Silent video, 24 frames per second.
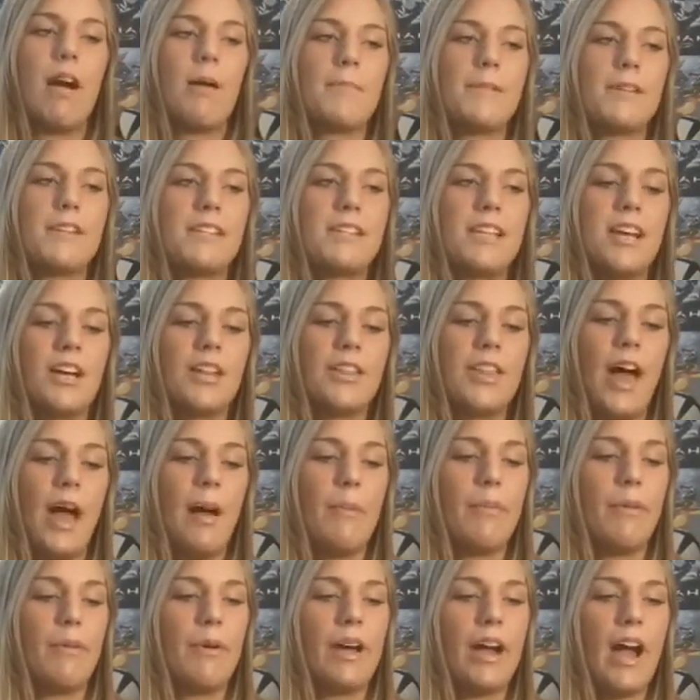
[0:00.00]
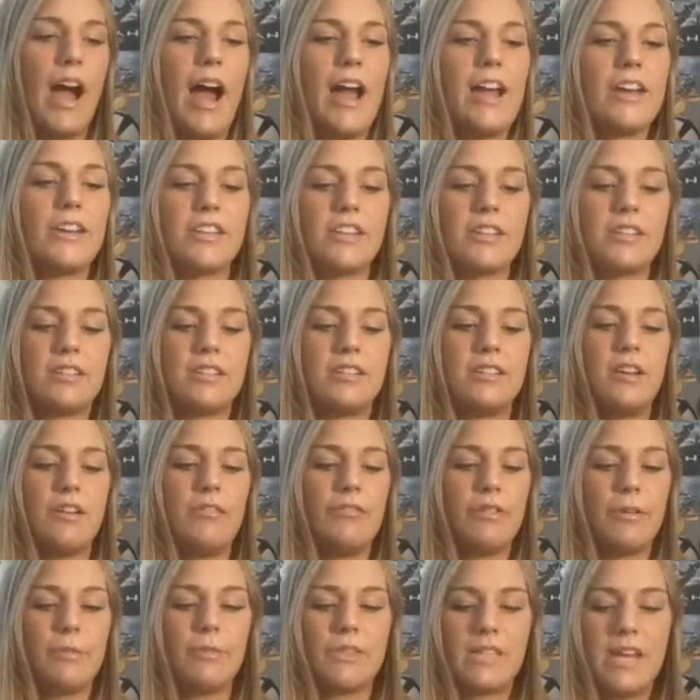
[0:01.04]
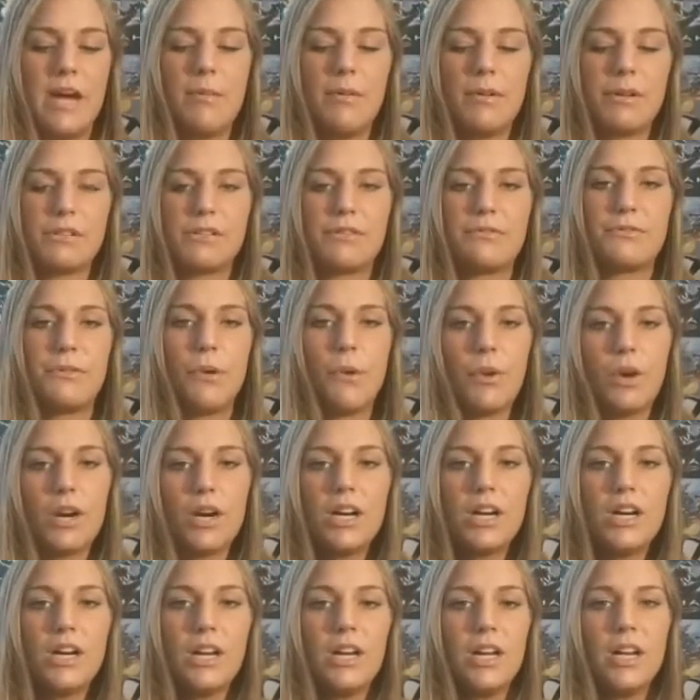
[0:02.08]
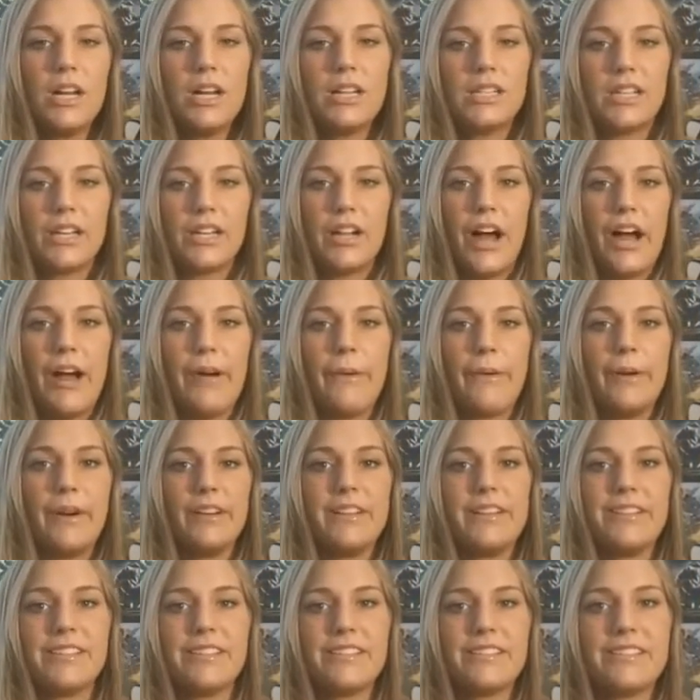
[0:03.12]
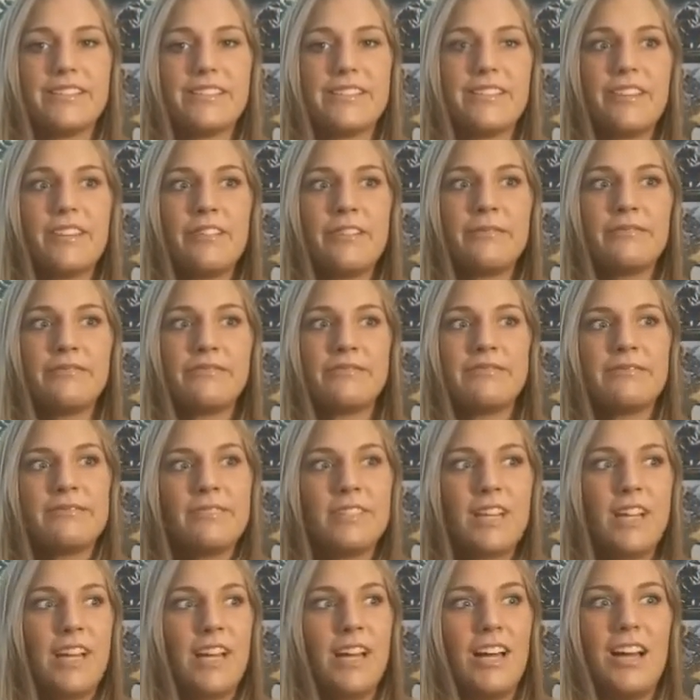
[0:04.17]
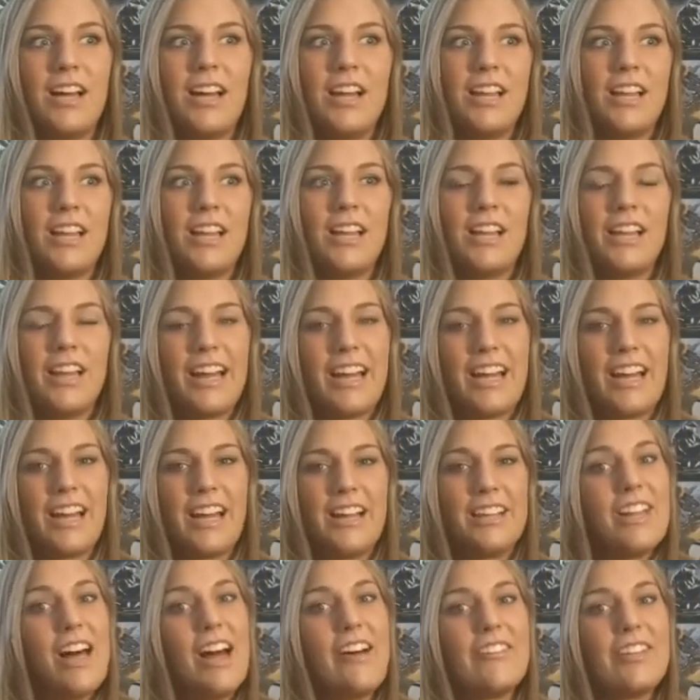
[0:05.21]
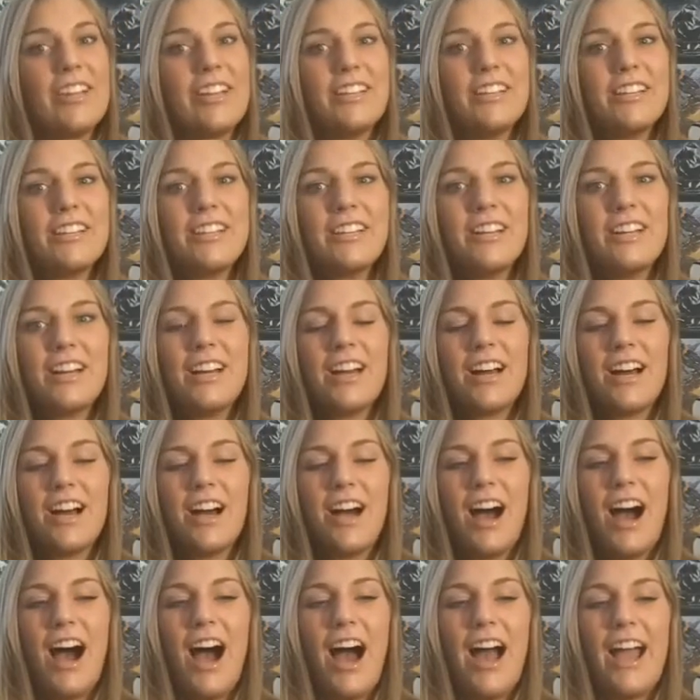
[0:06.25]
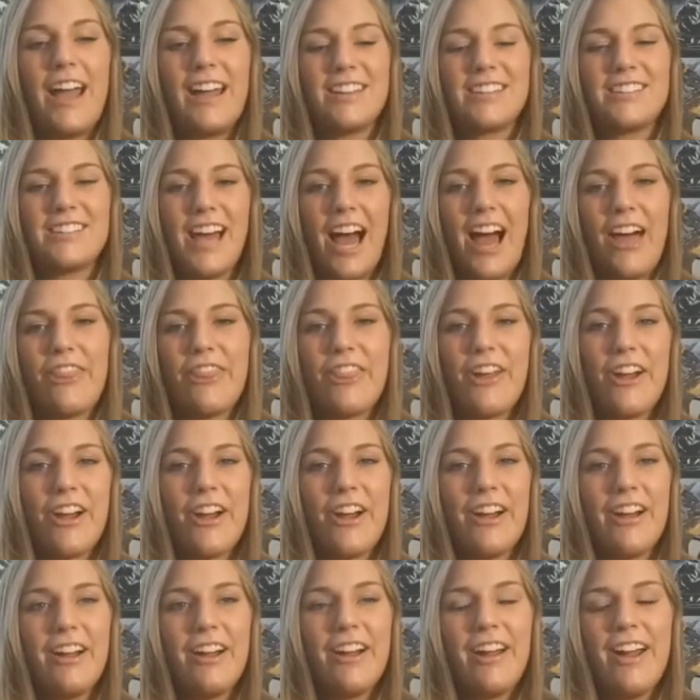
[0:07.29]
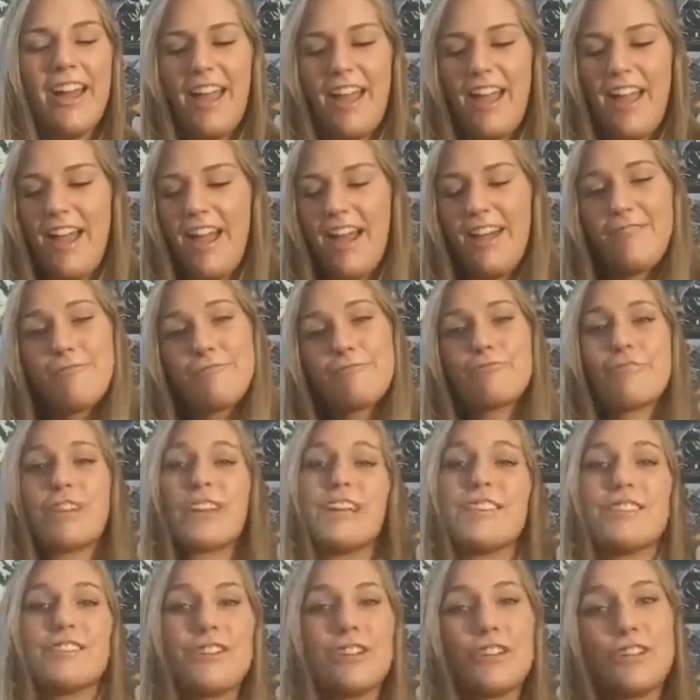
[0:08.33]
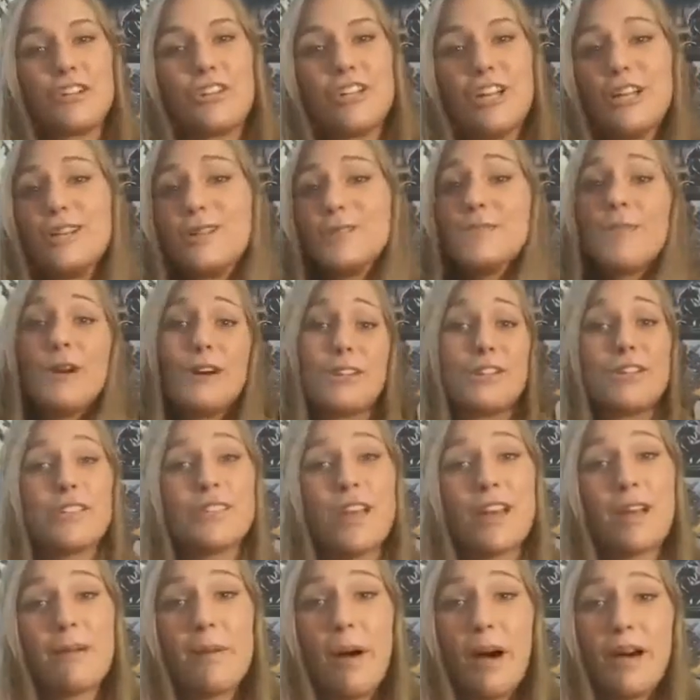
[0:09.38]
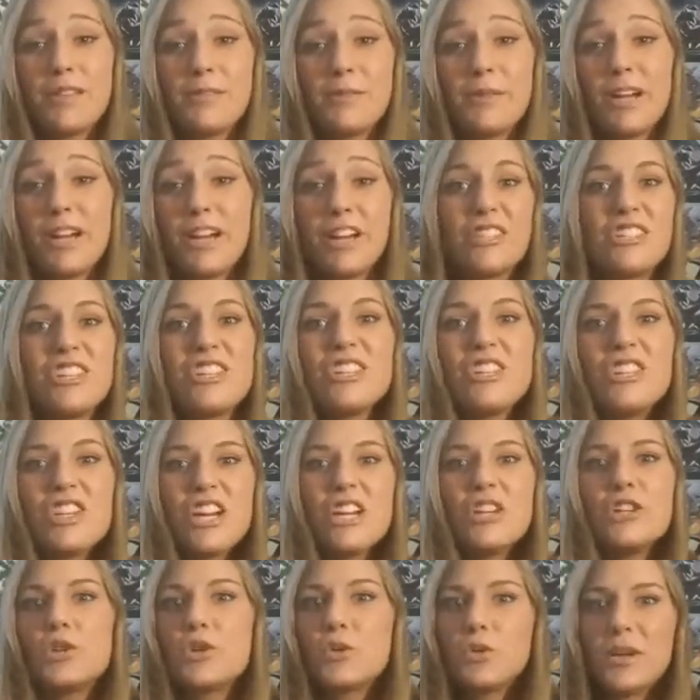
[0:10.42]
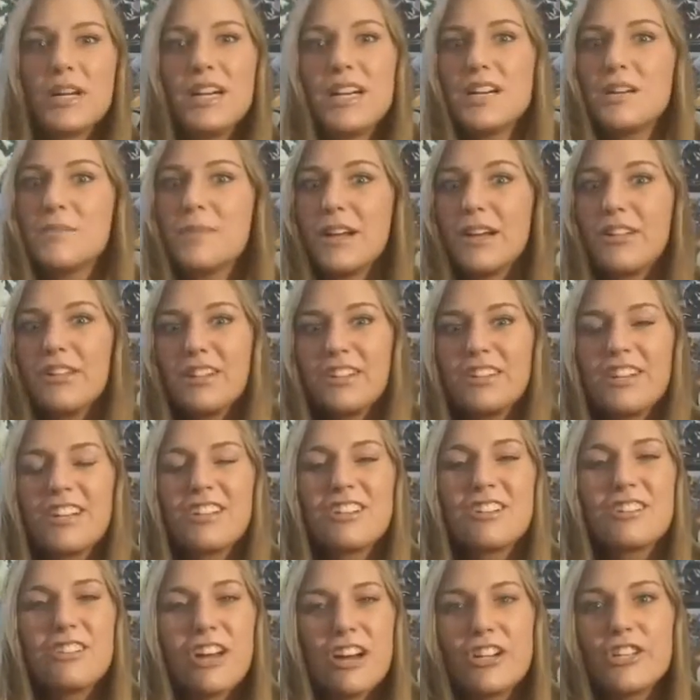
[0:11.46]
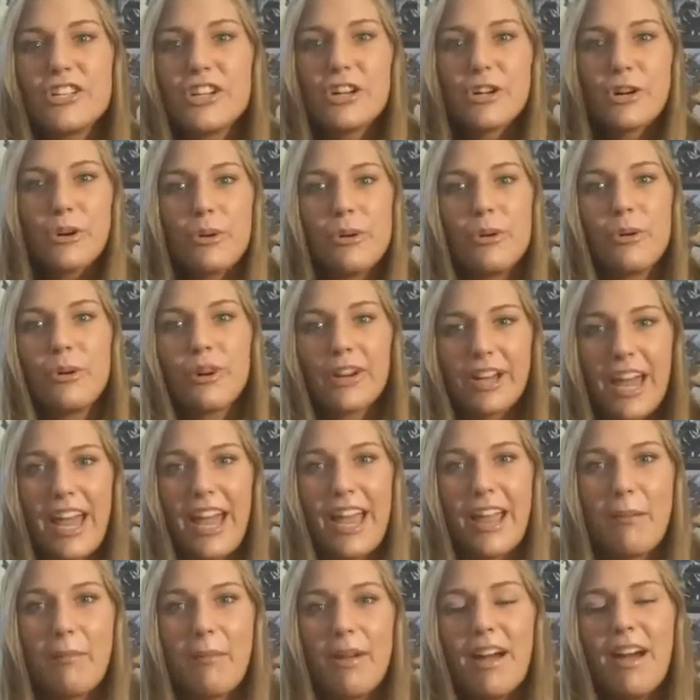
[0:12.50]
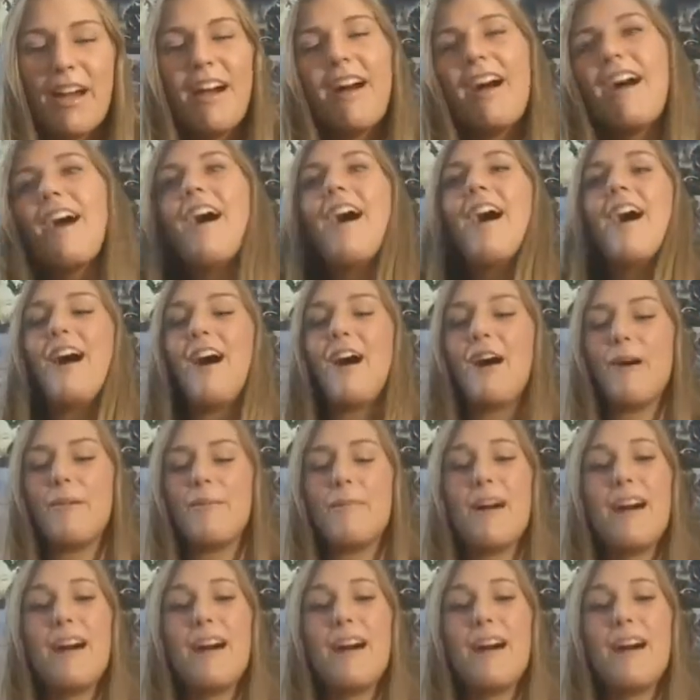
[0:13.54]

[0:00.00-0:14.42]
until that point, I just, from the time I was 4 till I was, like, 11, I sat there and researched it as much as I possibly could, because it just intrigued me. It looked like such a cool game. I